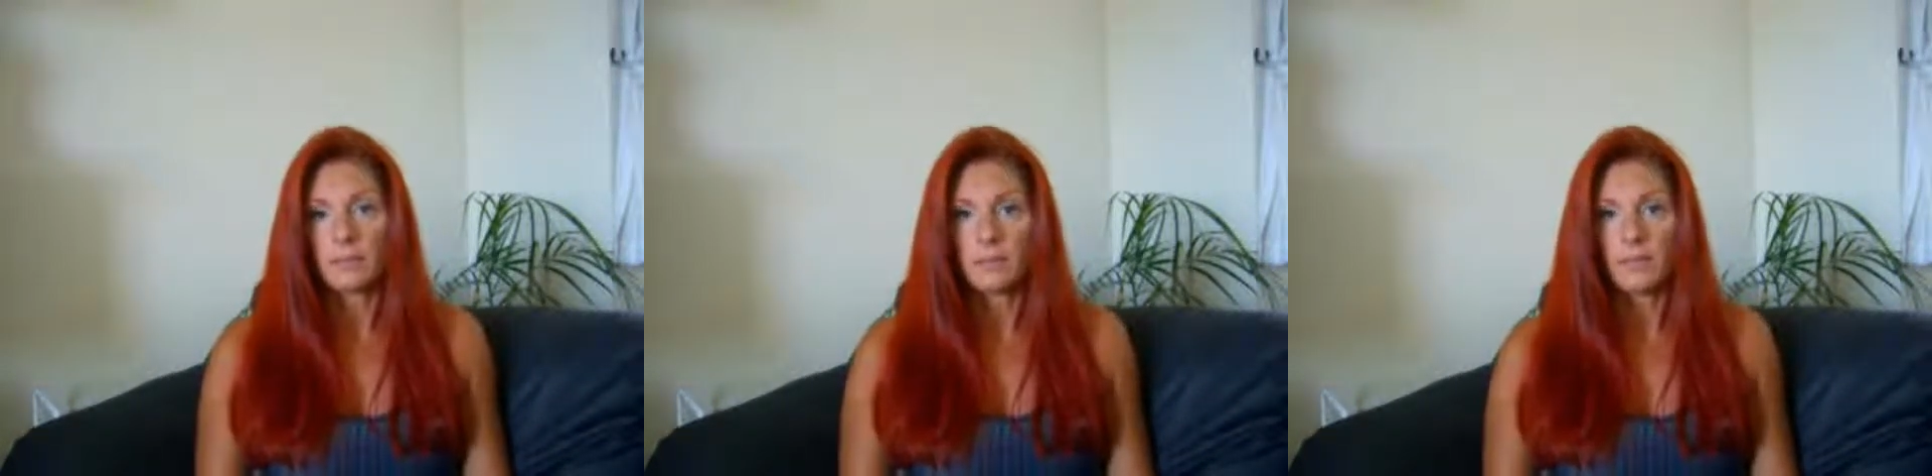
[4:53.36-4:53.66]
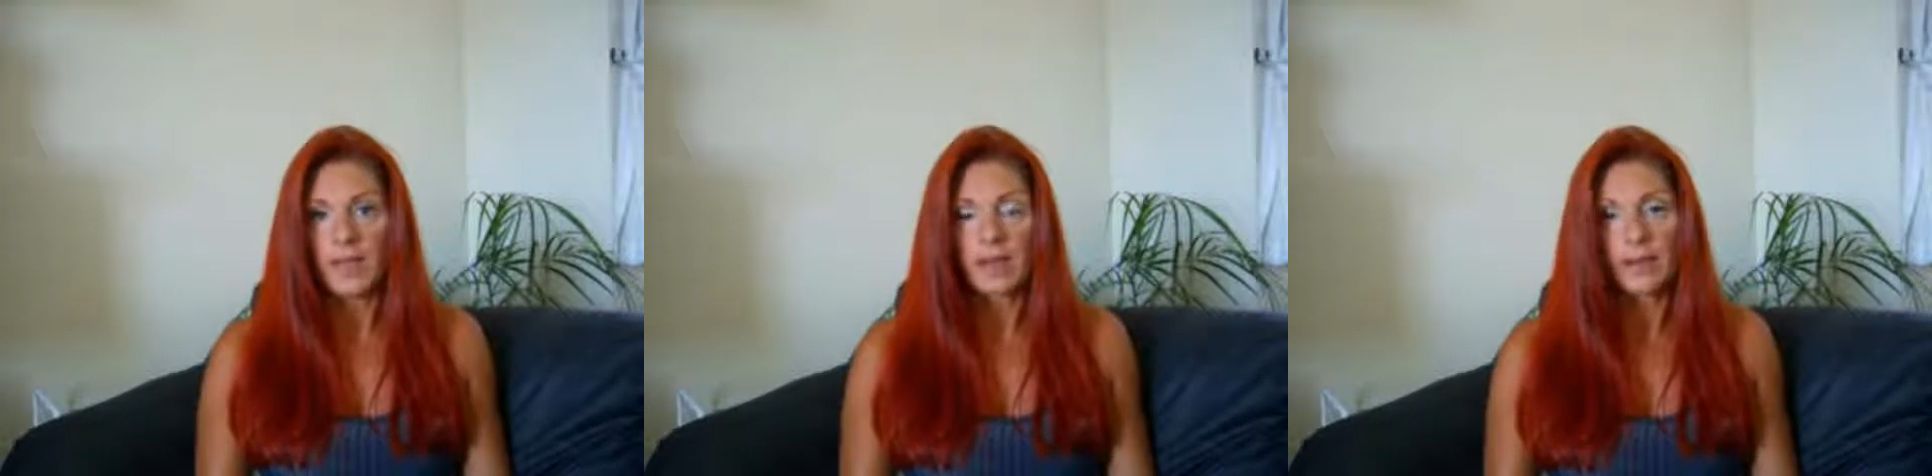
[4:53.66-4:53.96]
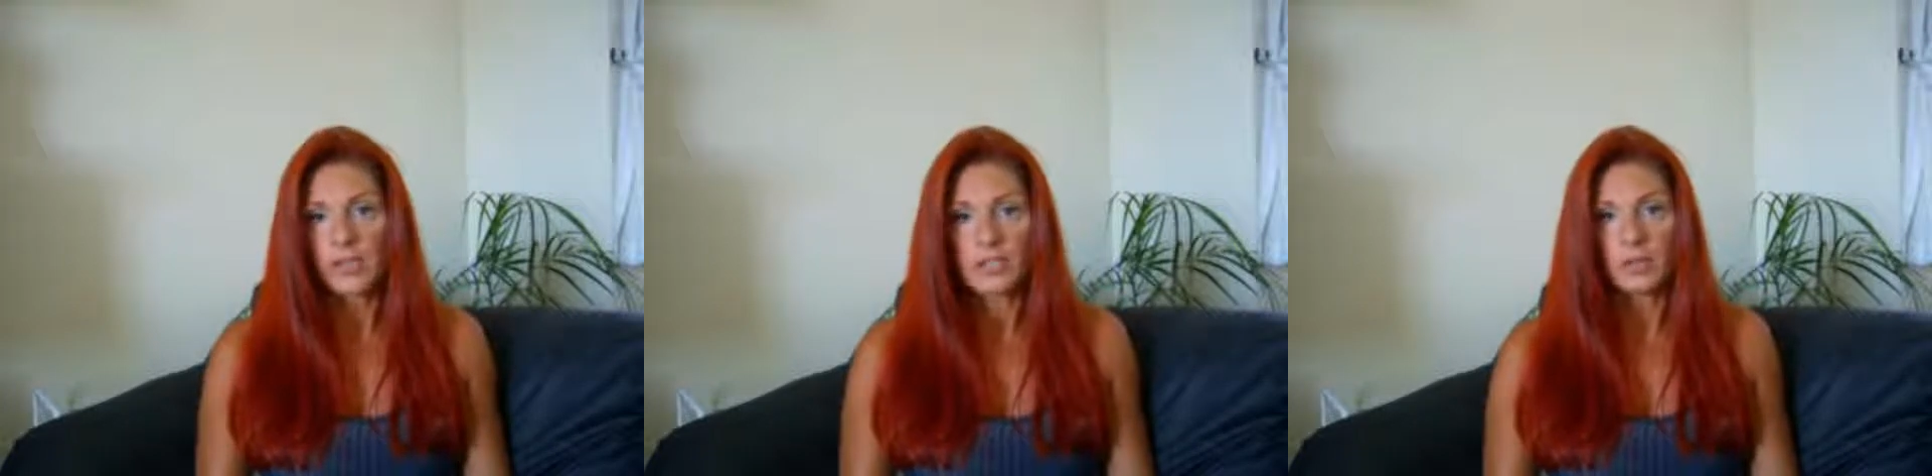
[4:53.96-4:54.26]

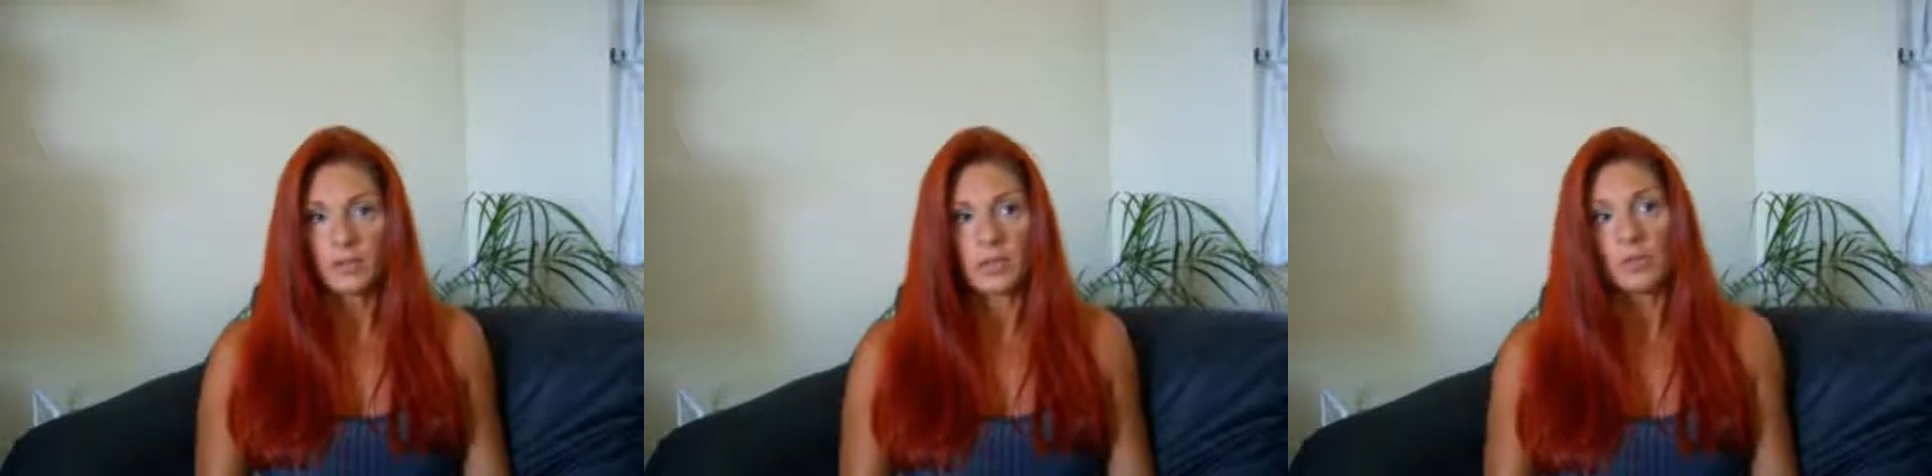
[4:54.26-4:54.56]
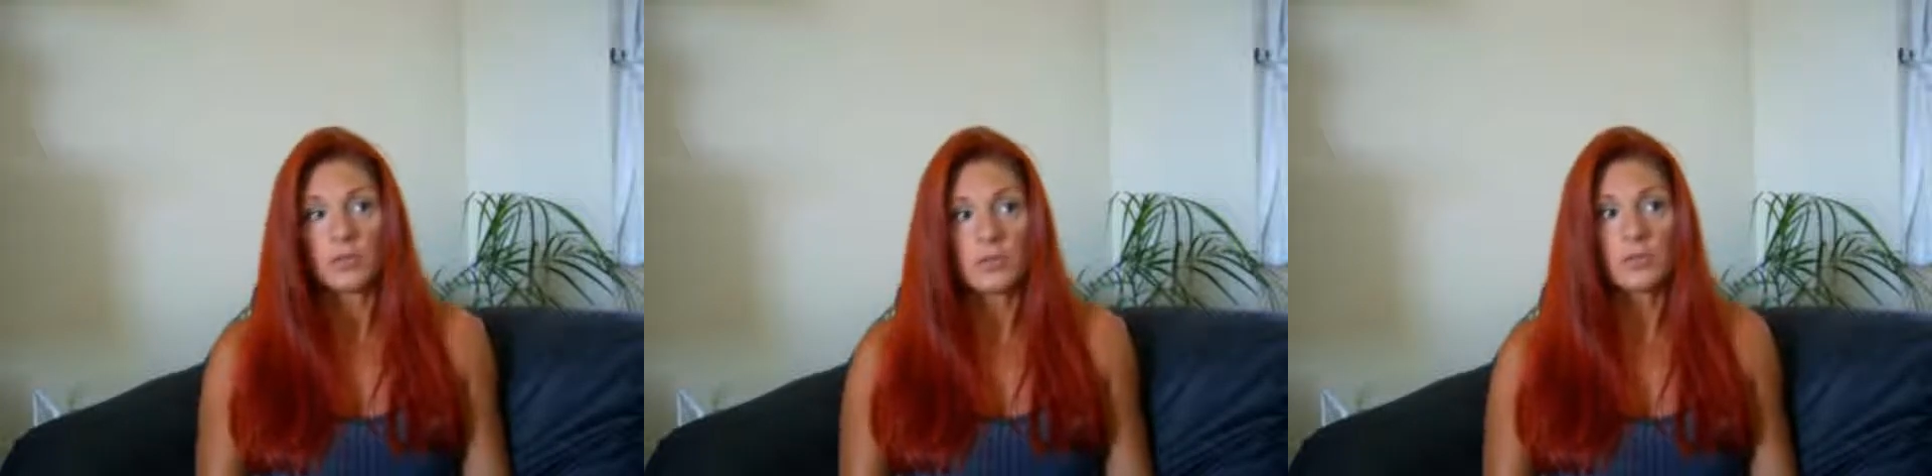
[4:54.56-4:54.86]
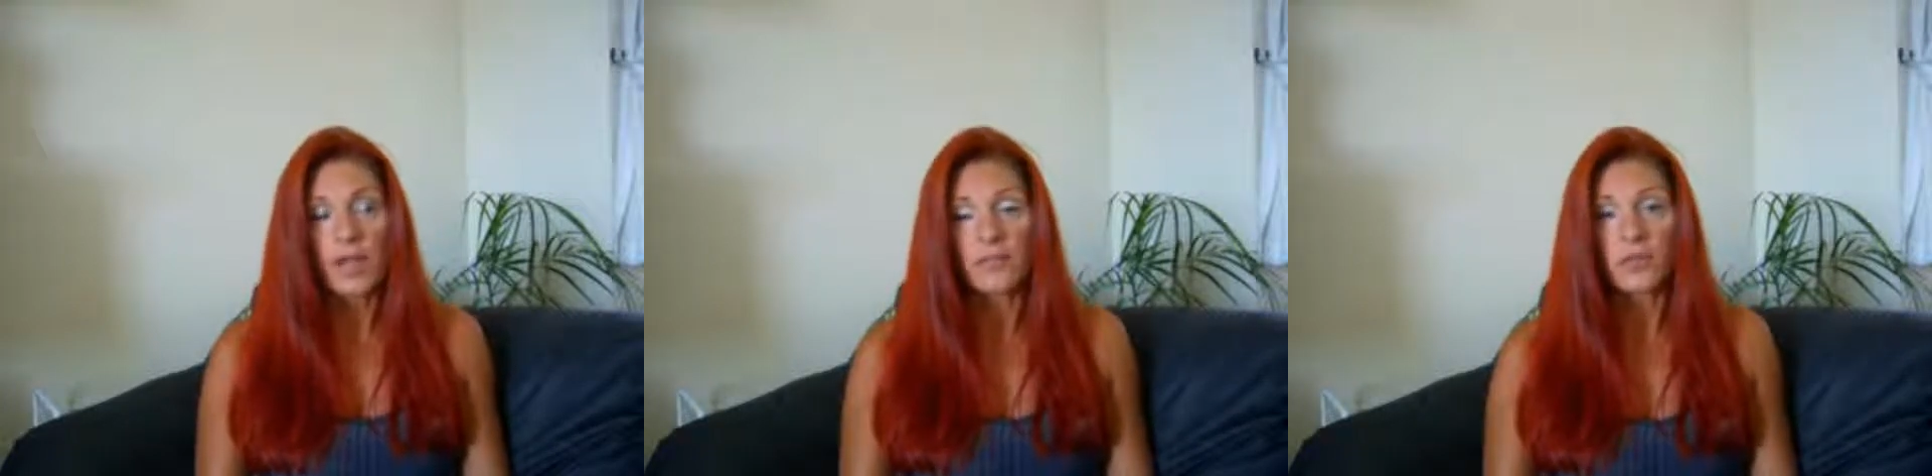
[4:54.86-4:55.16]
that'll get you,
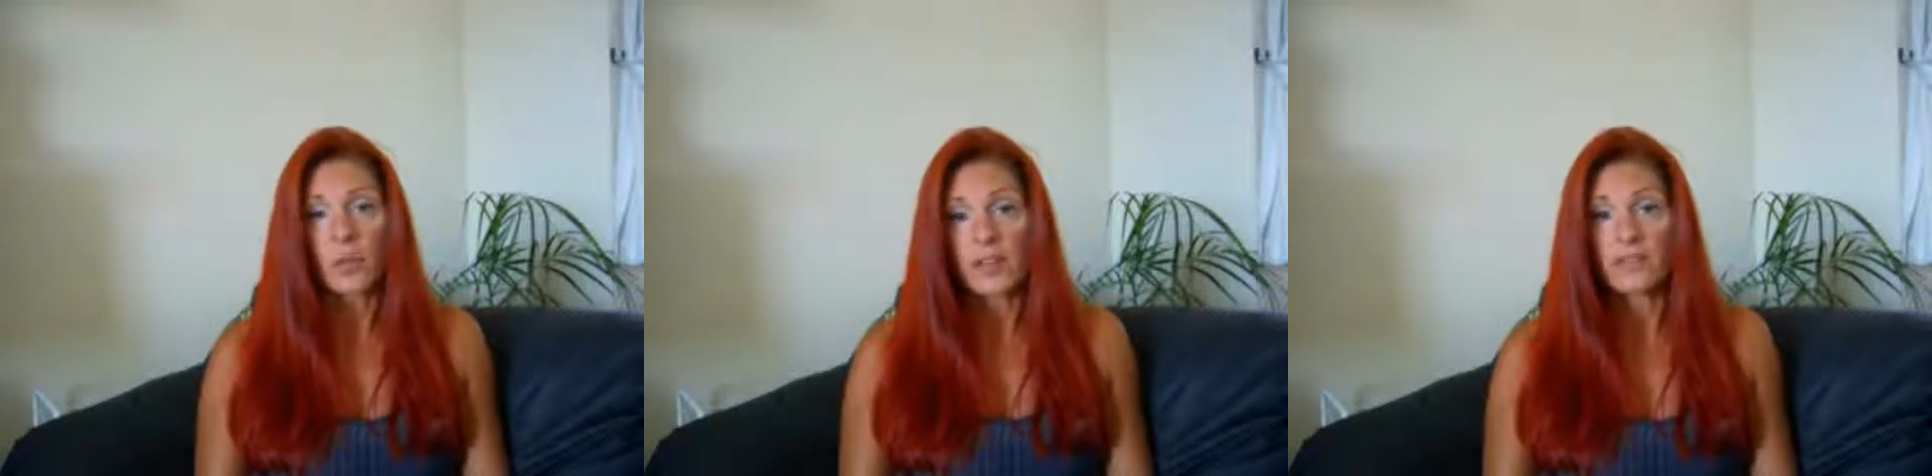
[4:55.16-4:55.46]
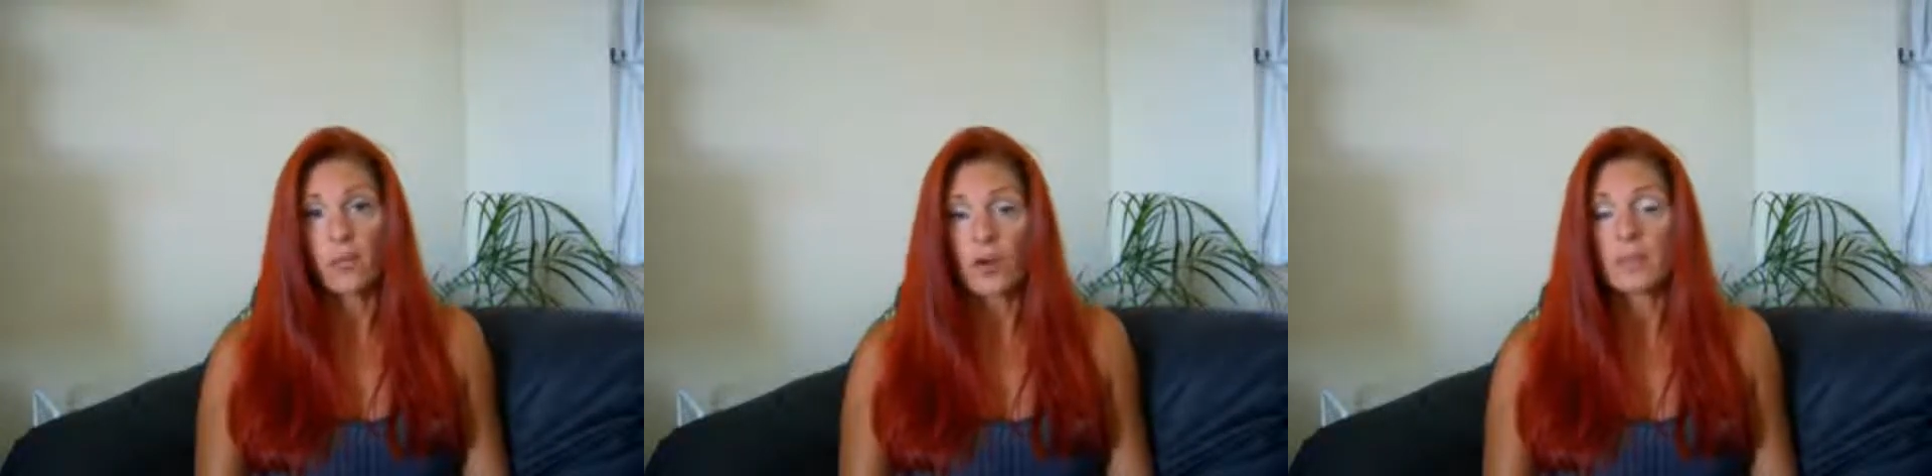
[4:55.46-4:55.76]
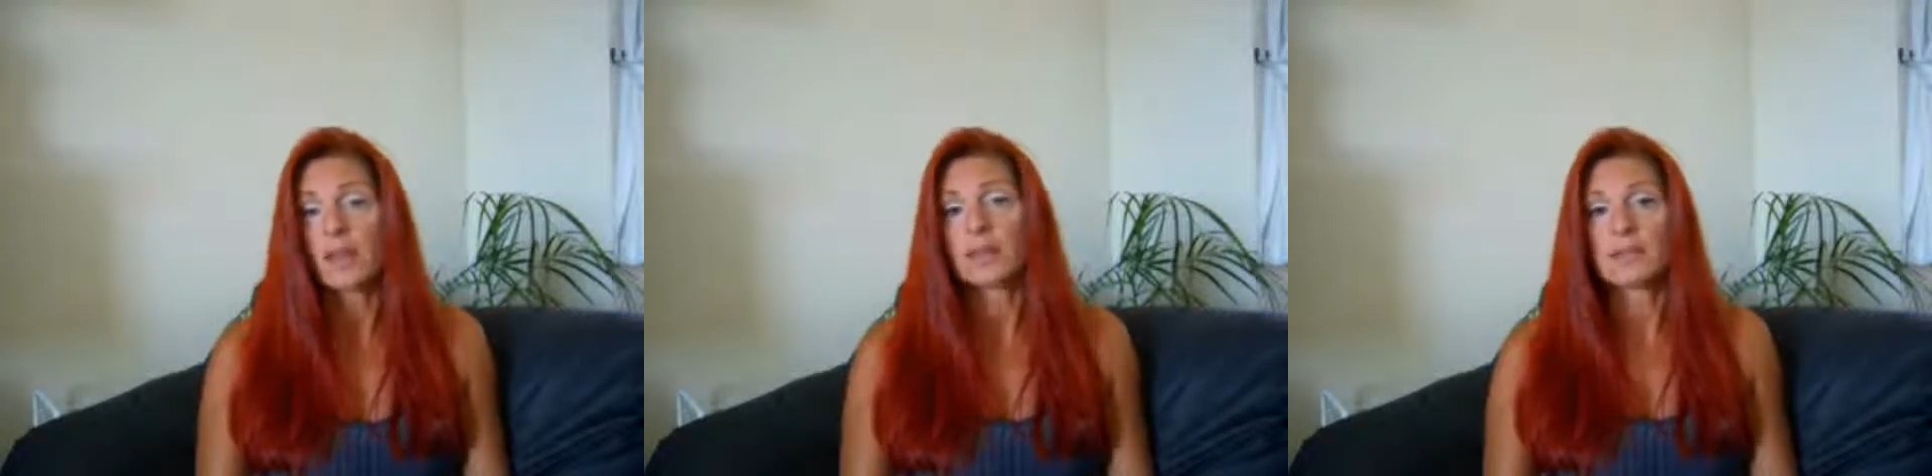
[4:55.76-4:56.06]
do that for 20 to
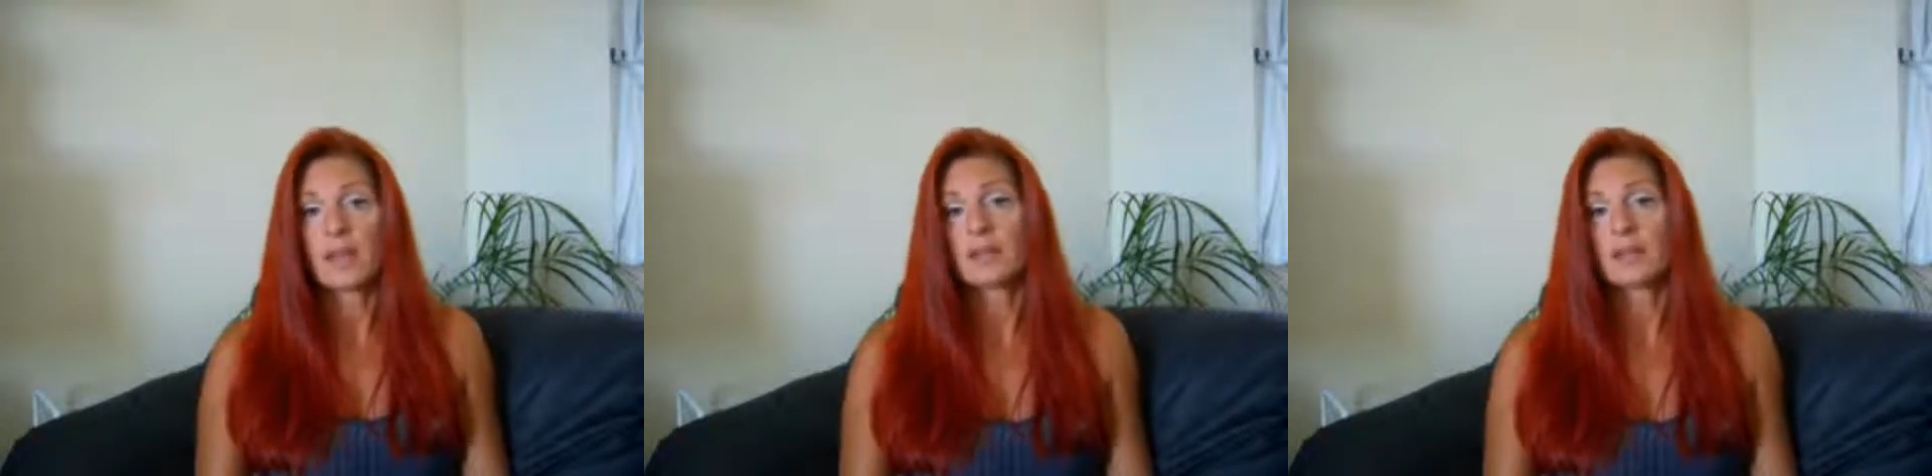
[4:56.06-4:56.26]
40 minutes,